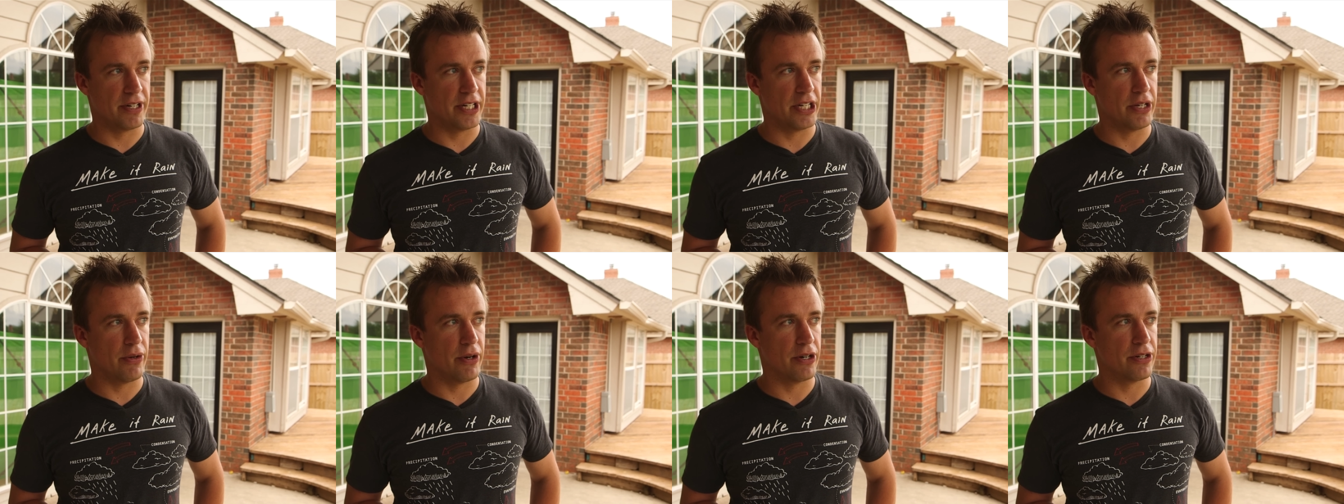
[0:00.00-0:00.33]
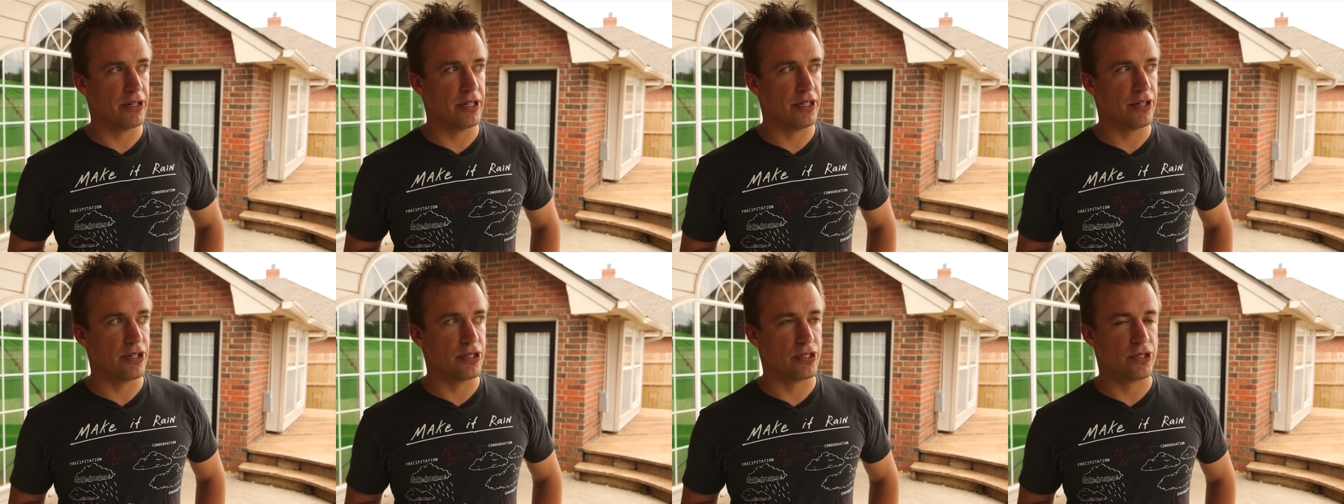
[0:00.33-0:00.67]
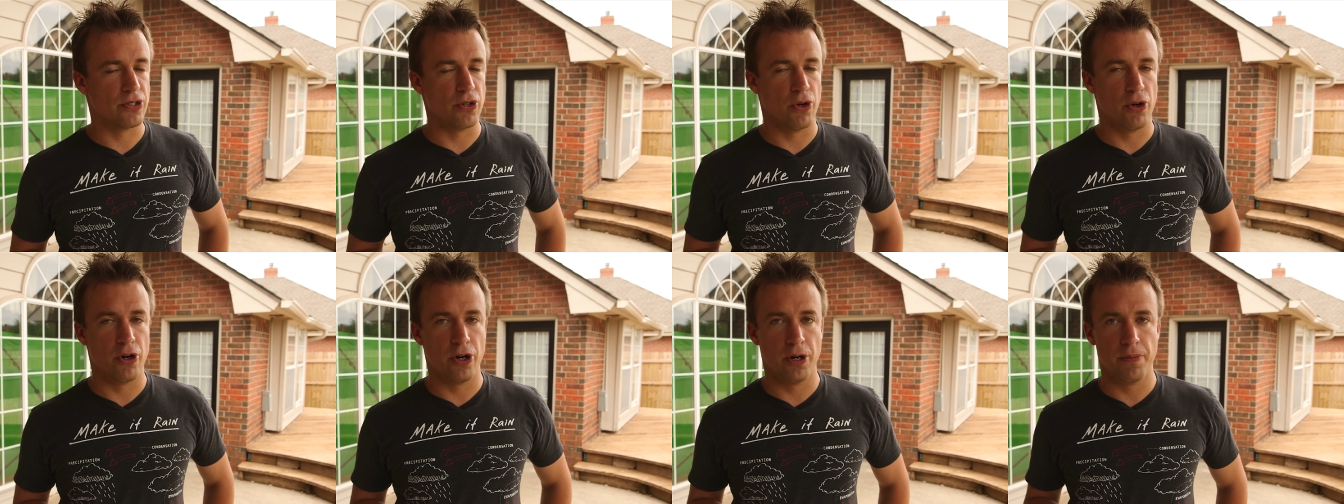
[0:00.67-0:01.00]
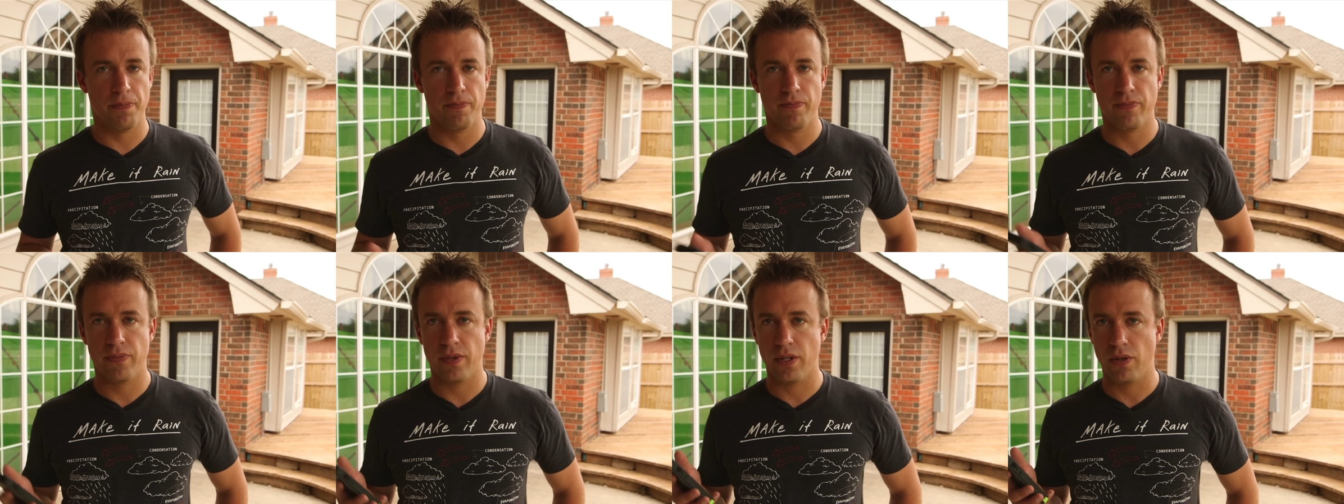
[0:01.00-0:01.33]
video underneath the
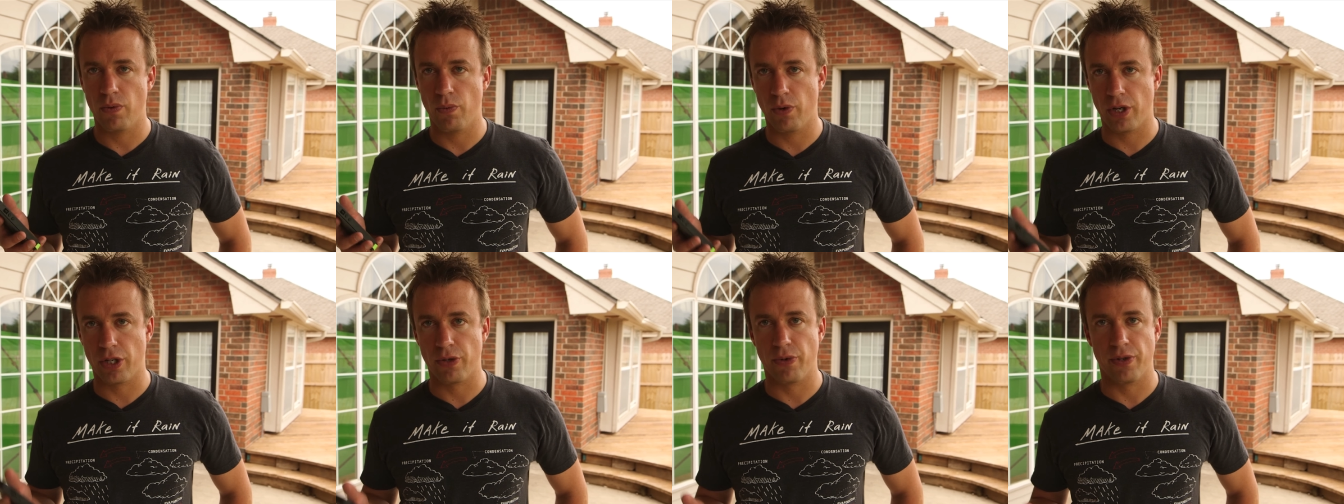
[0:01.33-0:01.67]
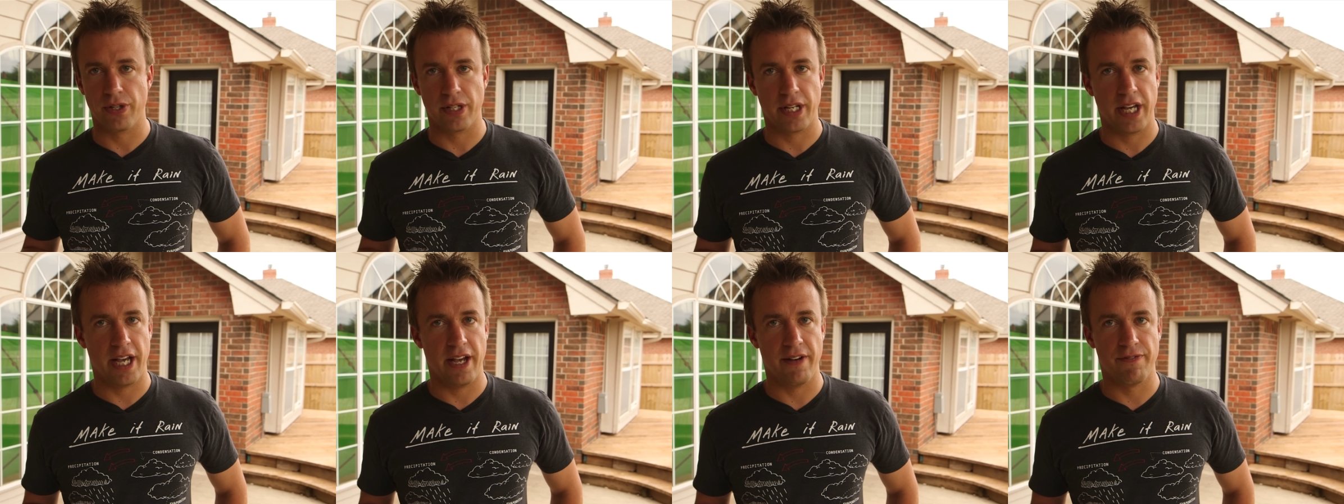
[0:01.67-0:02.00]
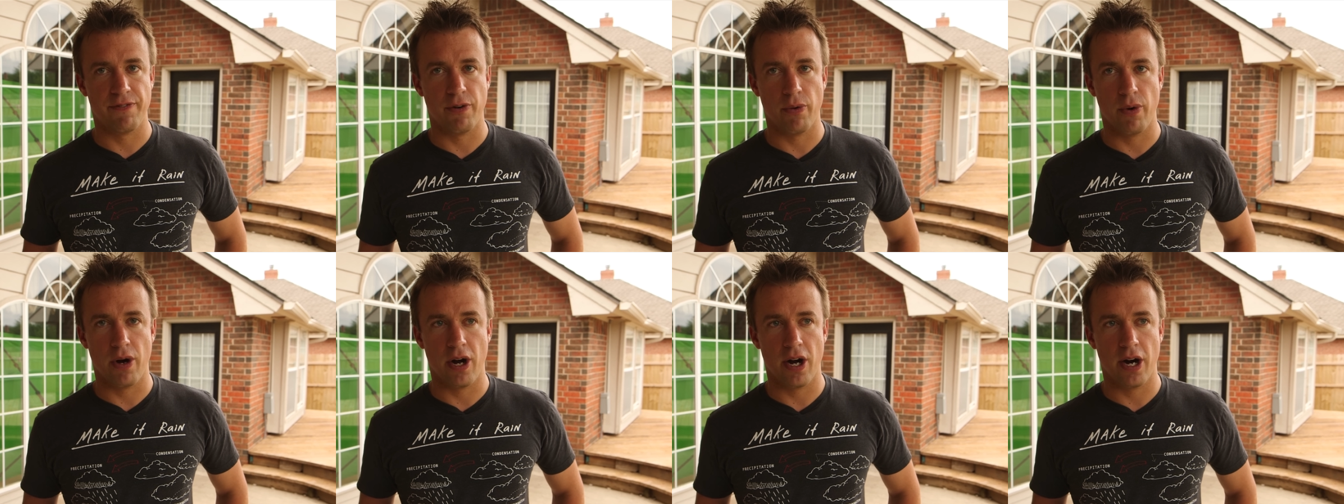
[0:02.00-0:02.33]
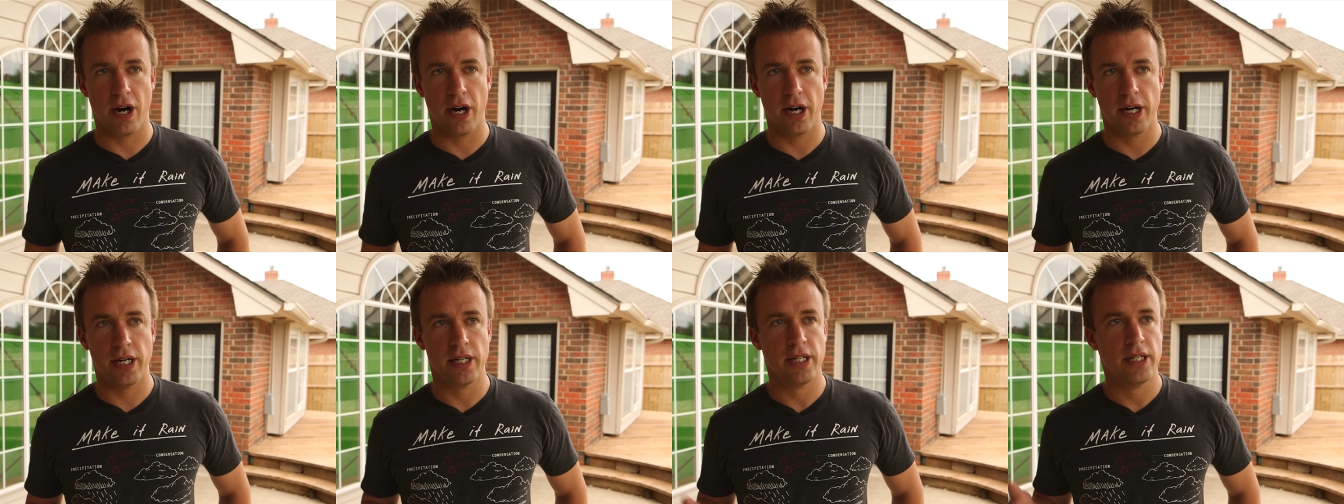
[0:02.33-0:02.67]
storm, working with
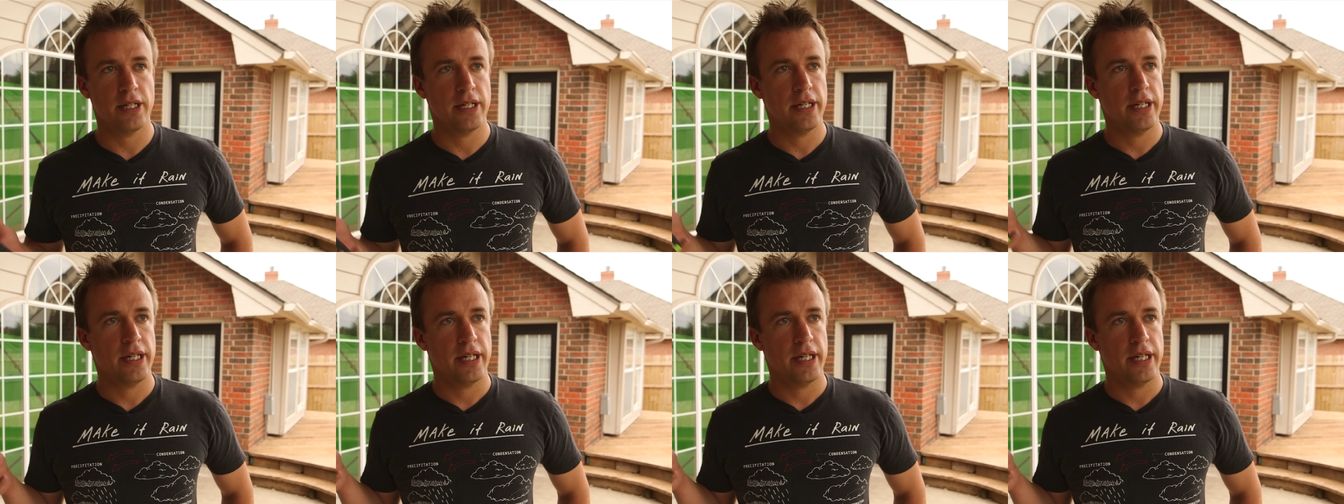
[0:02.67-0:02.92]
KFOR,